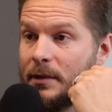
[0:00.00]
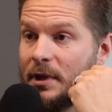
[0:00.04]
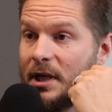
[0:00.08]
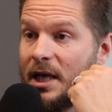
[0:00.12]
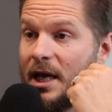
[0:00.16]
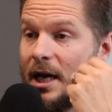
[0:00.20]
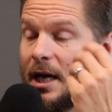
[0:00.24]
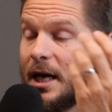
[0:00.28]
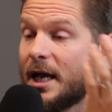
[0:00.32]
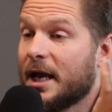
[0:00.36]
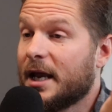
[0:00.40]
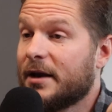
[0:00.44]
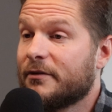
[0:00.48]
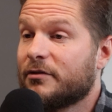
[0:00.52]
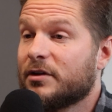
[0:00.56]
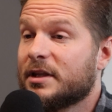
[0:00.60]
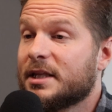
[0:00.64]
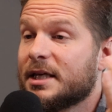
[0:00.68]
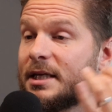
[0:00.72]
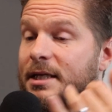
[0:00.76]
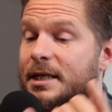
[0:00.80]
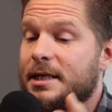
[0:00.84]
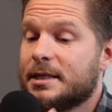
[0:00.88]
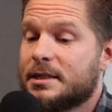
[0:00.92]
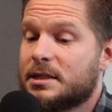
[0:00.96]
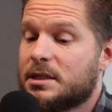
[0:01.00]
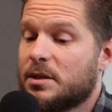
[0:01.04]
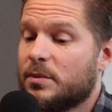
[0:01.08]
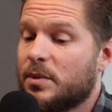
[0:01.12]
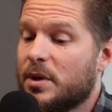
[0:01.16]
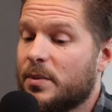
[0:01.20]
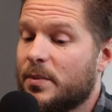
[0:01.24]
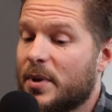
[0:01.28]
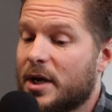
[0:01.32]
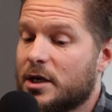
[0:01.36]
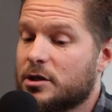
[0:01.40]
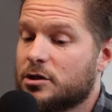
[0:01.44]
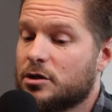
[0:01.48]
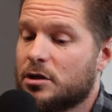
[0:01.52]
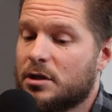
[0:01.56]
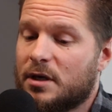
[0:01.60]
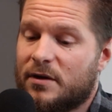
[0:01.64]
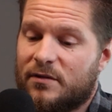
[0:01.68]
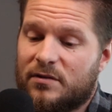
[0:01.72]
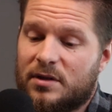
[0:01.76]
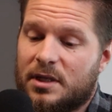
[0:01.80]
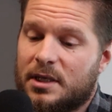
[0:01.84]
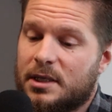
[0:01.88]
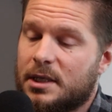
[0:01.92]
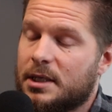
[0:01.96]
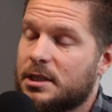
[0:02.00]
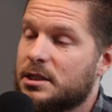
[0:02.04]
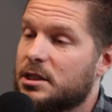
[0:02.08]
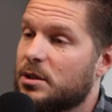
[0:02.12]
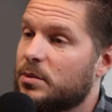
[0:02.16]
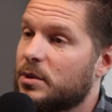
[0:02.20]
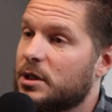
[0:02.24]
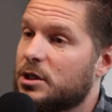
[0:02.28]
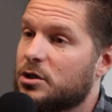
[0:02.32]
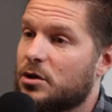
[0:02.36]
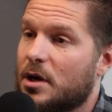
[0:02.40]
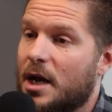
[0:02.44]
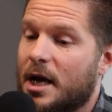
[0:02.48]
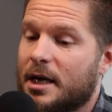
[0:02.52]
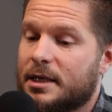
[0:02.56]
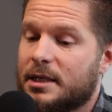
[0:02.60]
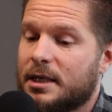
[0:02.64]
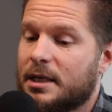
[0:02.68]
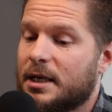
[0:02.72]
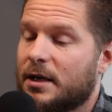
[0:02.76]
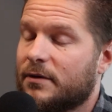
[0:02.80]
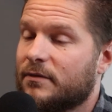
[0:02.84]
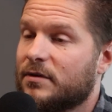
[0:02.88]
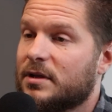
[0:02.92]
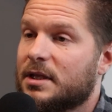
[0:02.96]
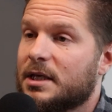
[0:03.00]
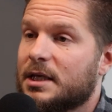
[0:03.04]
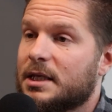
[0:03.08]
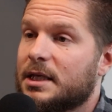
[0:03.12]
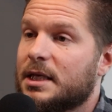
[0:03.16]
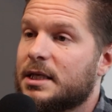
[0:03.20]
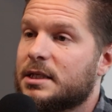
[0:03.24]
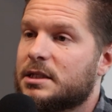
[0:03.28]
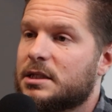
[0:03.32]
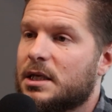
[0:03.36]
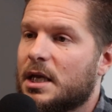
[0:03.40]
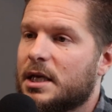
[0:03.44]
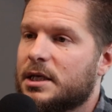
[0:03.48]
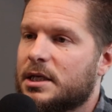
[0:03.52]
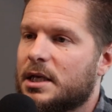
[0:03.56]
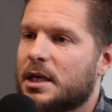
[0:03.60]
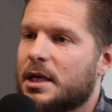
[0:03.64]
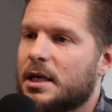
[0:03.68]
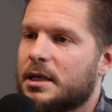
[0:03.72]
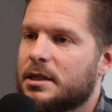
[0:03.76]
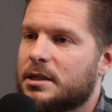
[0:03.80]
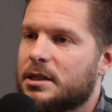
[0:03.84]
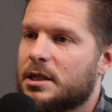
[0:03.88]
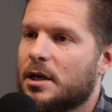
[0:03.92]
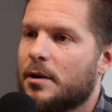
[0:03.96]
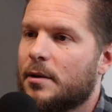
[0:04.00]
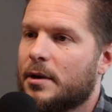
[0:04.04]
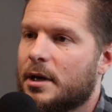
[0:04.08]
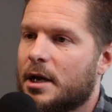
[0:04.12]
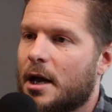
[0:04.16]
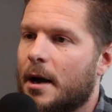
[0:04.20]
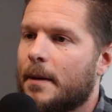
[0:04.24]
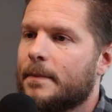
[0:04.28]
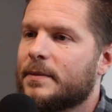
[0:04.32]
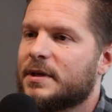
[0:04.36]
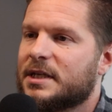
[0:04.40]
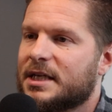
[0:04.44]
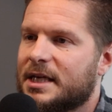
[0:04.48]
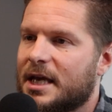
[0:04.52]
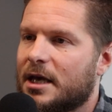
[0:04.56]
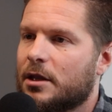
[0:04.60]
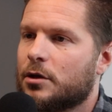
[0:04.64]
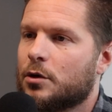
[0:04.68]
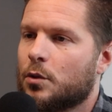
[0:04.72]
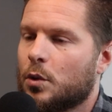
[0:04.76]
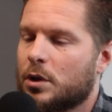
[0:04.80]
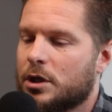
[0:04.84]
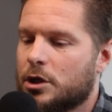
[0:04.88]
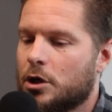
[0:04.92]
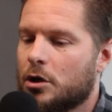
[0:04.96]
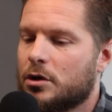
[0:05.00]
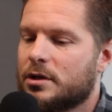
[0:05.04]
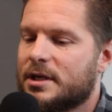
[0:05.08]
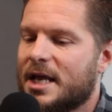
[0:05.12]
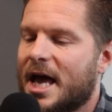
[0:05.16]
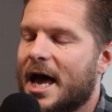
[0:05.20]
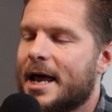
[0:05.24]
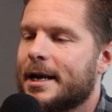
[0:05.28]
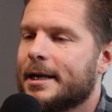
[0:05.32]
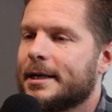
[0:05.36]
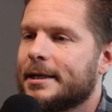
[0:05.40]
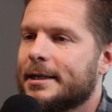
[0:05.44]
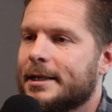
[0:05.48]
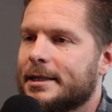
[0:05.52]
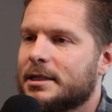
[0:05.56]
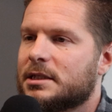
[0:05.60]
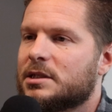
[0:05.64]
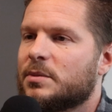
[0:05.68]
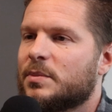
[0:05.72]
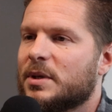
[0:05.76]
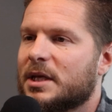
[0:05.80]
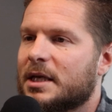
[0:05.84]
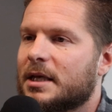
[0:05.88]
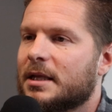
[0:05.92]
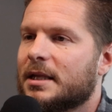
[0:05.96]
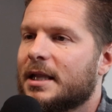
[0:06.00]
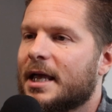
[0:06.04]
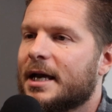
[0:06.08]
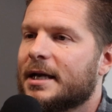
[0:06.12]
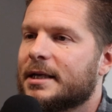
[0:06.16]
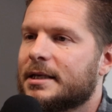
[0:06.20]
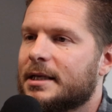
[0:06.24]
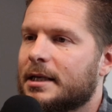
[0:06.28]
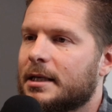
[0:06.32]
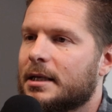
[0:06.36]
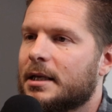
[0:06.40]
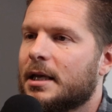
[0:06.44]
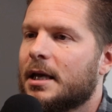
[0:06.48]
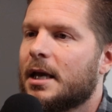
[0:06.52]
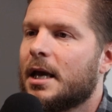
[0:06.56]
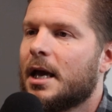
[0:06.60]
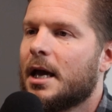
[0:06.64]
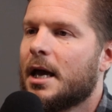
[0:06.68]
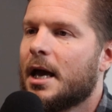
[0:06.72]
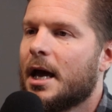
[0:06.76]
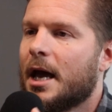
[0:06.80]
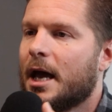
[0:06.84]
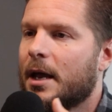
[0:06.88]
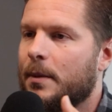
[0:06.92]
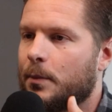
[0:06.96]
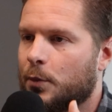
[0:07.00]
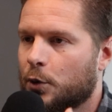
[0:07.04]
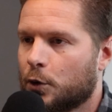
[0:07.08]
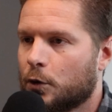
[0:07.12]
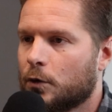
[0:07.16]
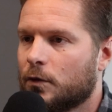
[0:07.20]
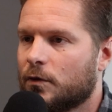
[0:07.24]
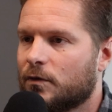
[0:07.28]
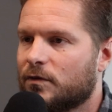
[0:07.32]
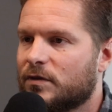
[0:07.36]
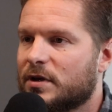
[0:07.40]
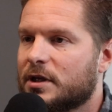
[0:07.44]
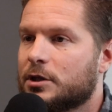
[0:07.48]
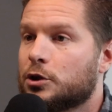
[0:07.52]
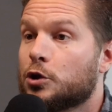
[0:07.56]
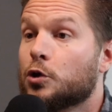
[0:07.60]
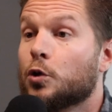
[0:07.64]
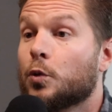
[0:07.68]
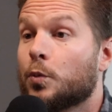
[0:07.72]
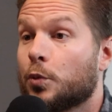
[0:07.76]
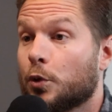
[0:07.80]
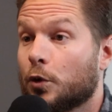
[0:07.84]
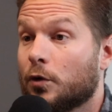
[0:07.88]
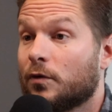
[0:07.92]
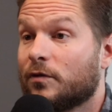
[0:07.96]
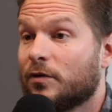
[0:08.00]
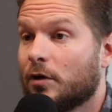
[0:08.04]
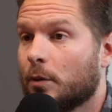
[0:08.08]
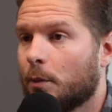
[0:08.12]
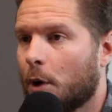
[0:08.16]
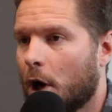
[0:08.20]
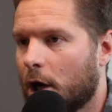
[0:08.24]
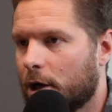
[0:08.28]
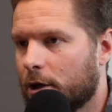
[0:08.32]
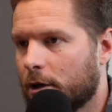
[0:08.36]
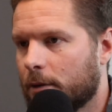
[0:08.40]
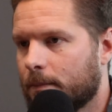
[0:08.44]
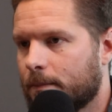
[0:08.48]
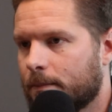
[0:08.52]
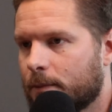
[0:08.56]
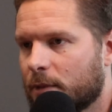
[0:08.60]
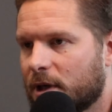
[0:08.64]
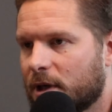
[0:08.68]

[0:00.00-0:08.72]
Everything needs to be measured. Everything needs to be tracked and everything needs to come together. Your data needs to be collected and proved to prove your model.